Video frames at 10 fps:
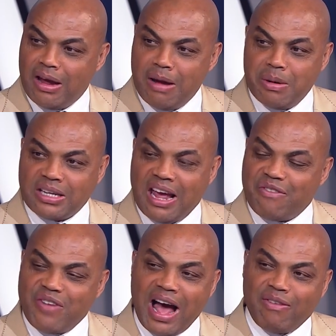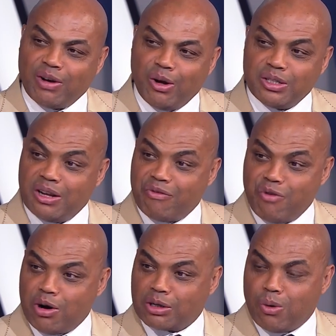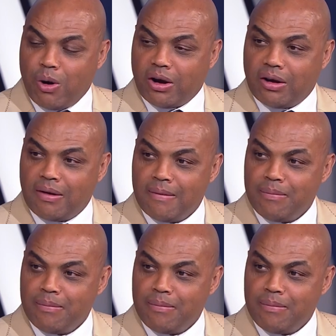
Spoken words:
He must have had 5 of those in the fourth quarter.